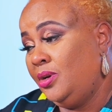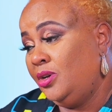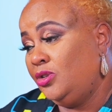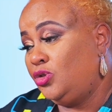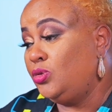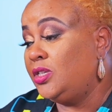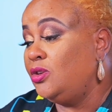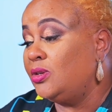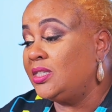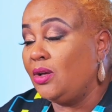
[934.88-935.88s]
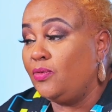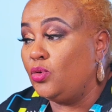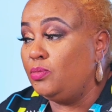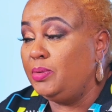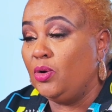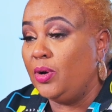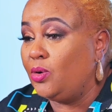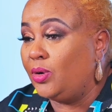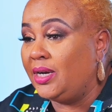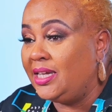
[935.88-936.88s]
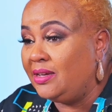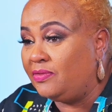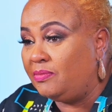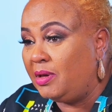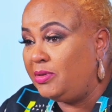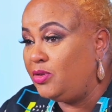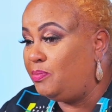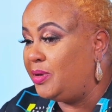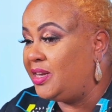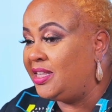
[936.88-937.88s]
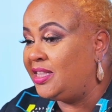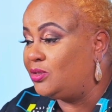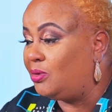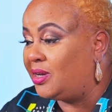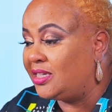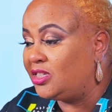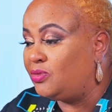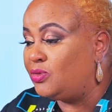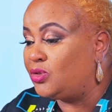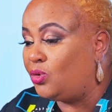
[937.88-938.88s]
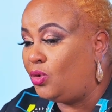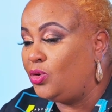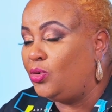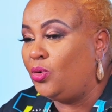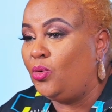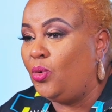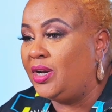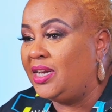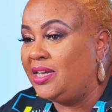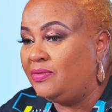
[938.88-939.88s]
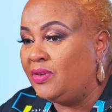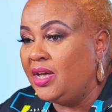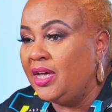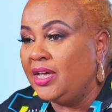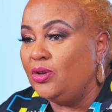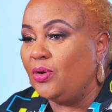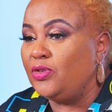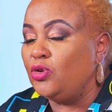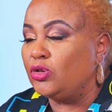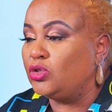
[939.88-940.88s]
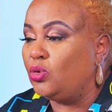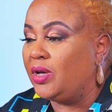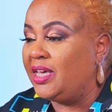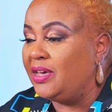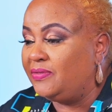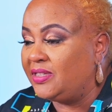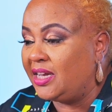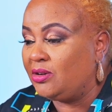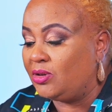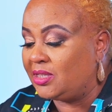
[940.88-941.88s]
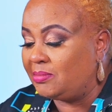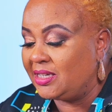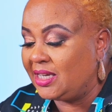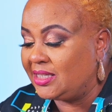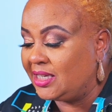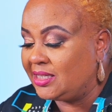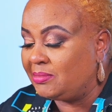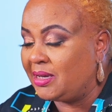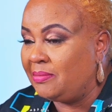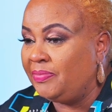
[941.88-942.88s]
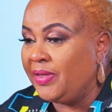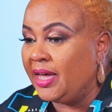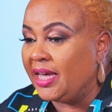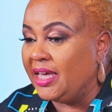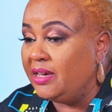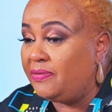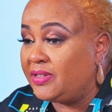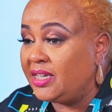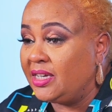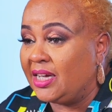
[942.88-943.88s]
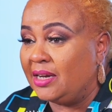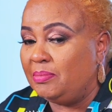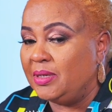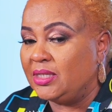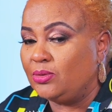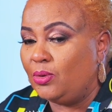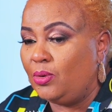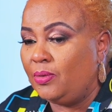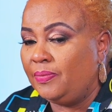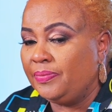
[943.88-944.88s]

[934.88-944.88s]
Choosing yourself could be going on leave. Maybe you've been in this organization for so long, you don't go on leave. You're so gifted, because sometimes gifting can be so,